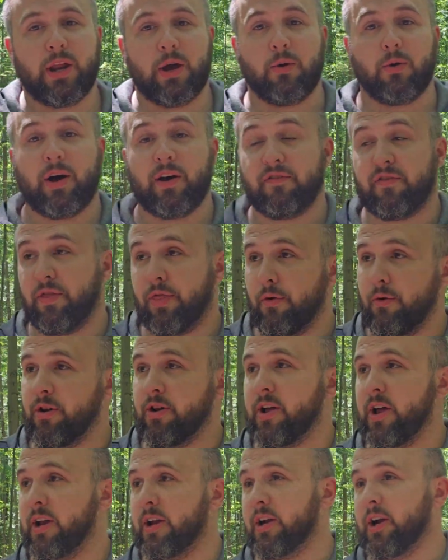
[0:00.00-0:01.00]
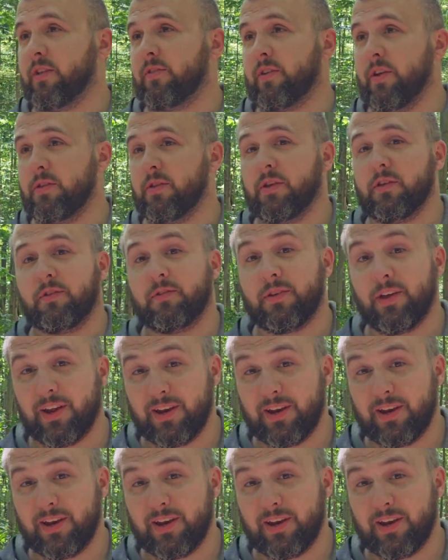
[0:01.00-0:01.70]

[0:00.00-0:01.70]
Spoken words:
now have 39 cuts on this,